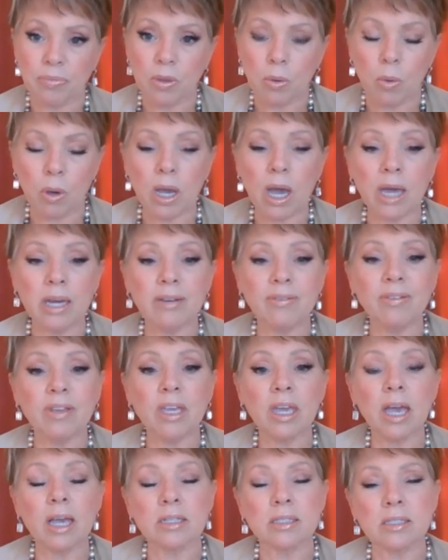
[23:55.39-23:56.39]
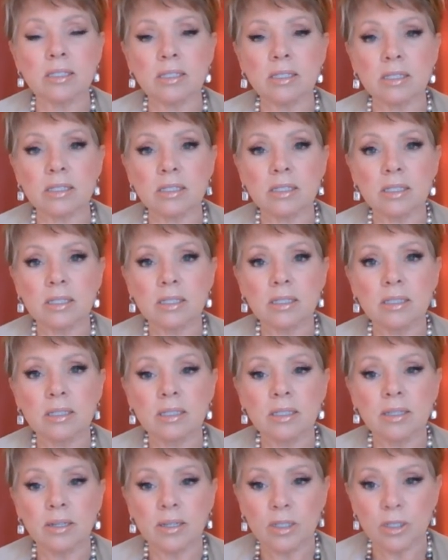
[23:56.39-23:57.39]
What kind of guests
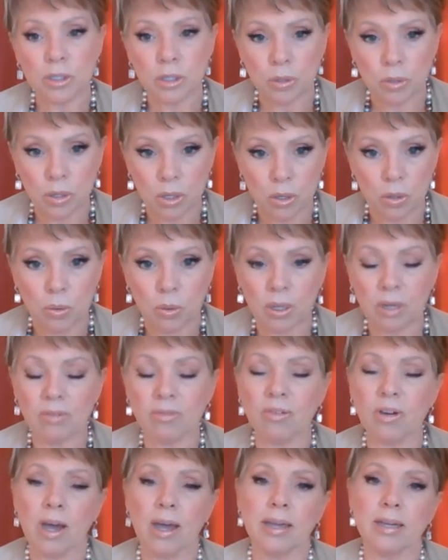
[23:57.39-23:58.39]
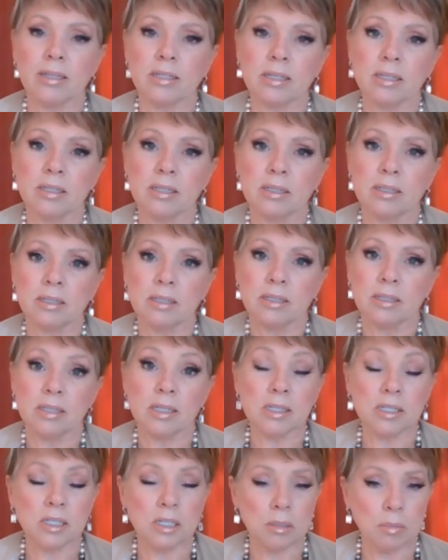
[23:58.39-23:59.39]
do you invite
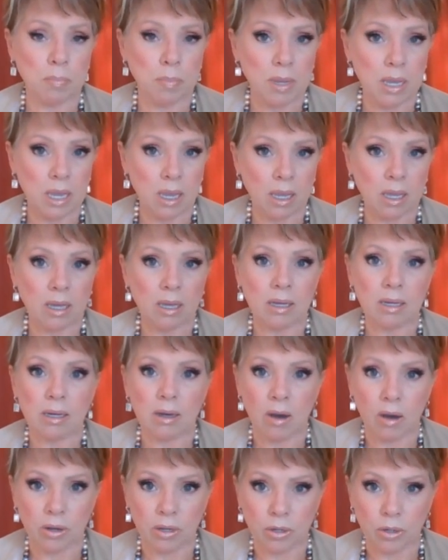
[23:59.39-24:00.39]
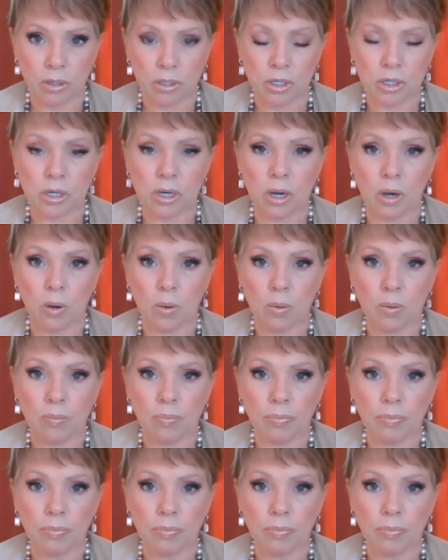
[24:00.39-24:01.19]
to speak on your show?